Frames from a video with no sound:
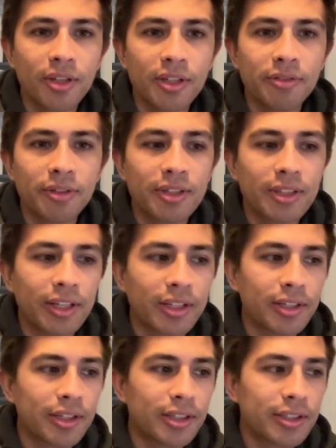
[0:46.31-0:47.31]
even
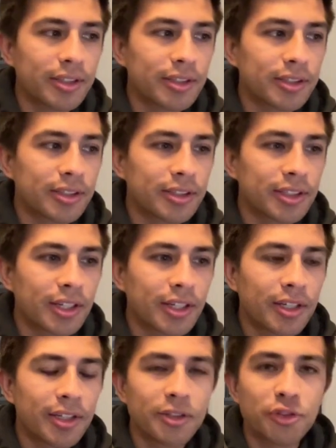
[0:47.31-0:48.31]
like on
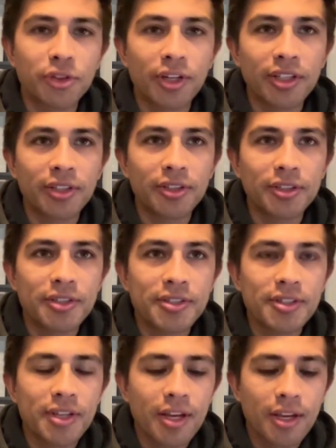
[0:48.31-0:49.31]
trailers.